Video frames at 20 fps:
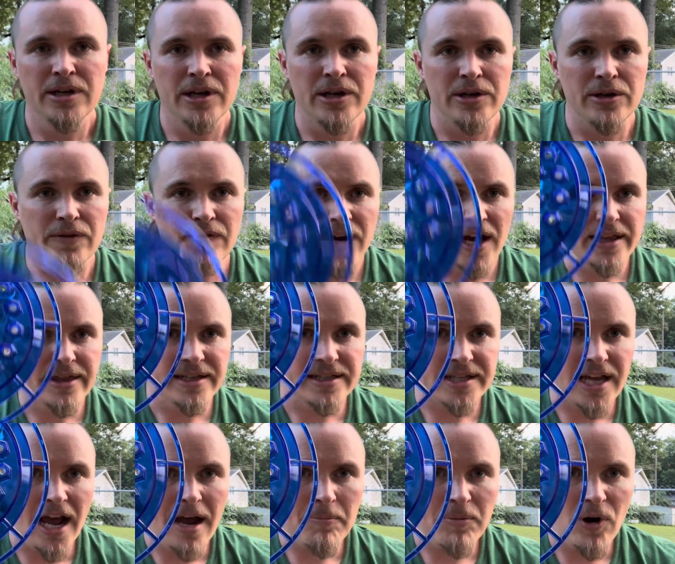You've got the
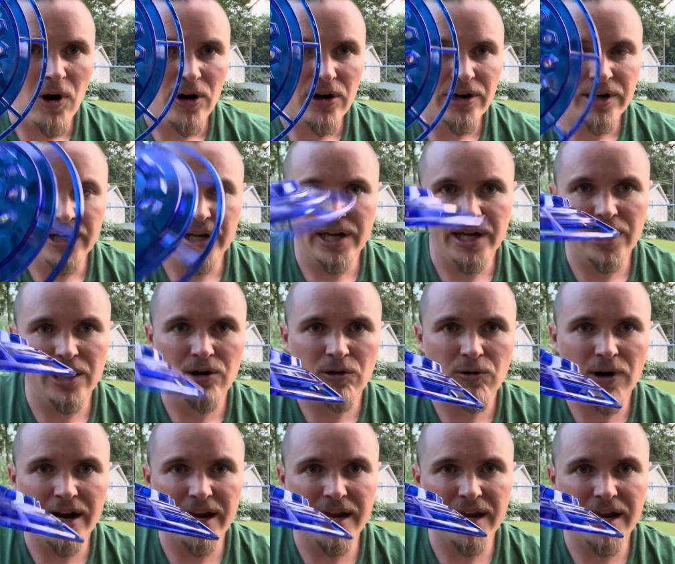top part
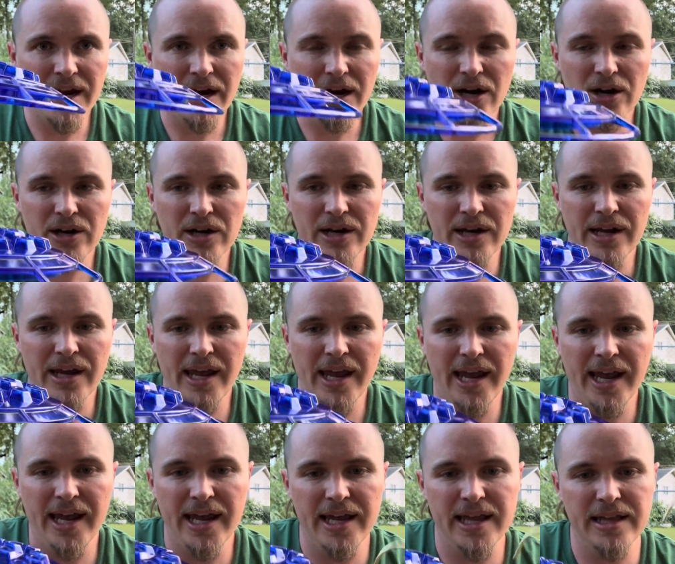right here,
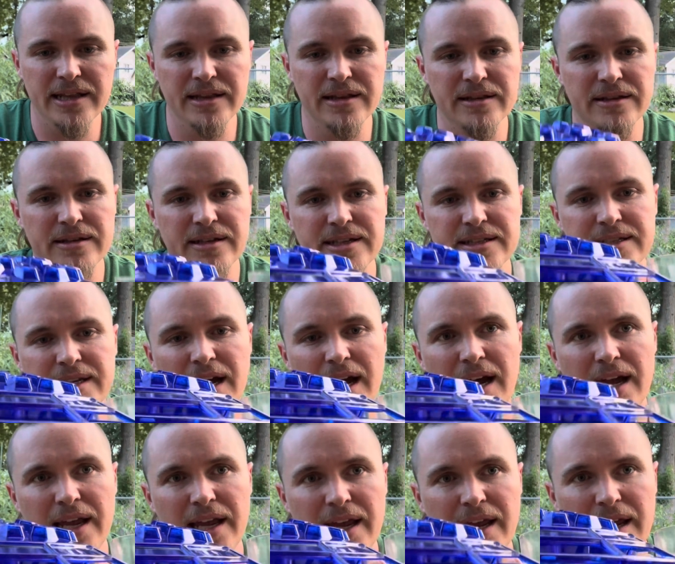and it's
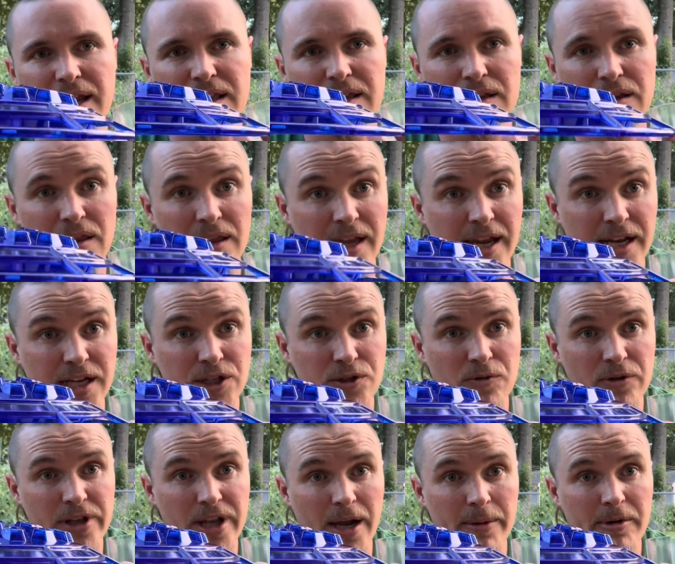got a little ledge
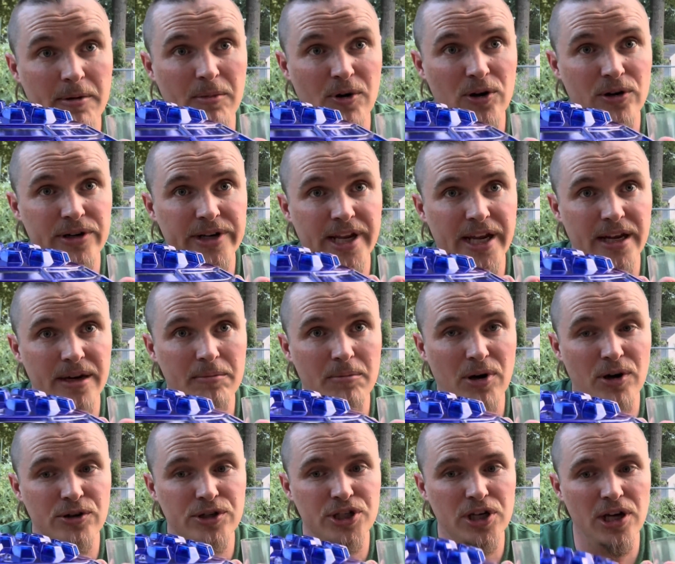where the hummingbird can
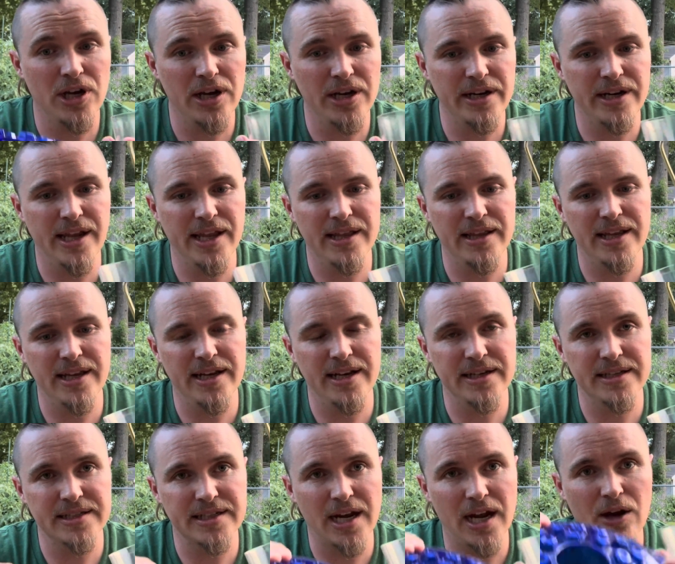perch on, and then
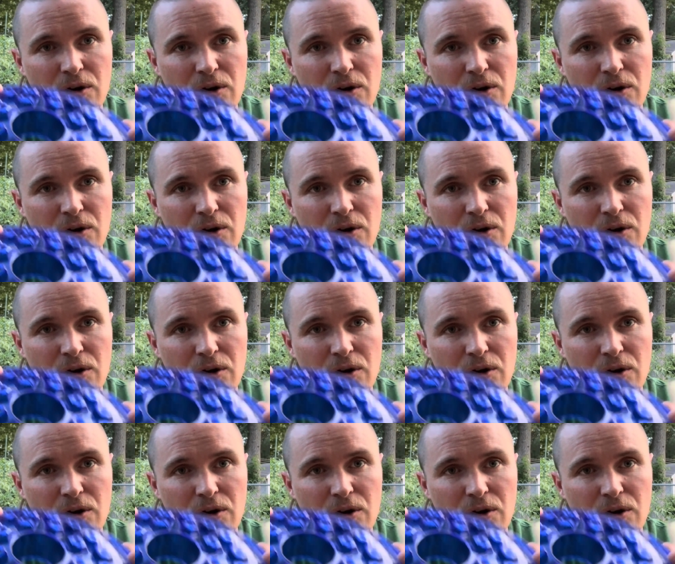it's got